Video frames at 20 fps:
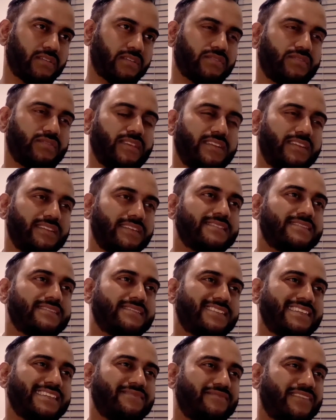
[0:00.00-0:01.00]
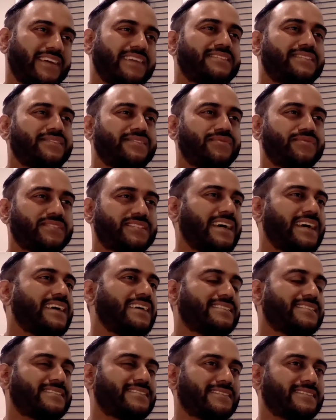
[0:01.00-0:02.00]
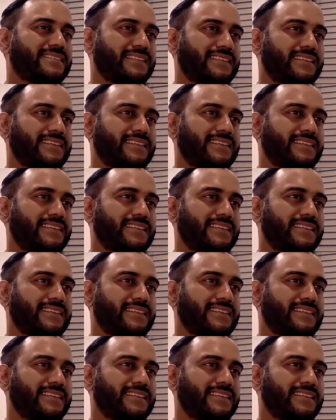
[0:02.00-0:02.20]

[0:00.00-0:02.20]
So they didn't necessarily invent a new science.